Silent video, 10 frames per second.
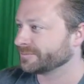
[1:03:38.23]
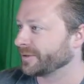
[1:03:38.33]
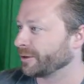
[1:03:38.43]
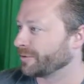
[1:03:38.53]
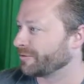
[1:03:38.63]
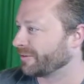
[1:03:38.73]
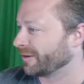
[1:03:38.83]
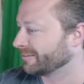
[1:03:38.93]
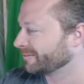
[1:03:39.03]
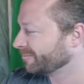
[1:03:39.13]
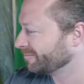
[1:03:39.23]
It'll be fun.